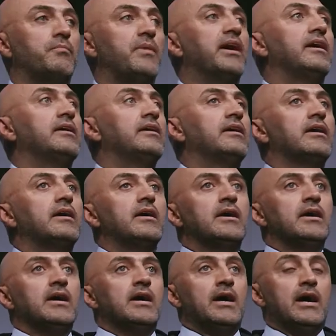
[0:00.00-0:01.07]
May.
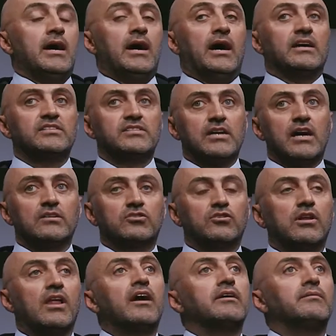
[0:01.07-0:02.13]
I start
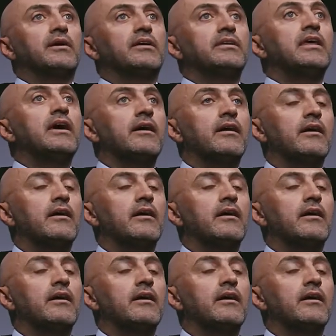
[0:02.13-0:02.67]
climbing.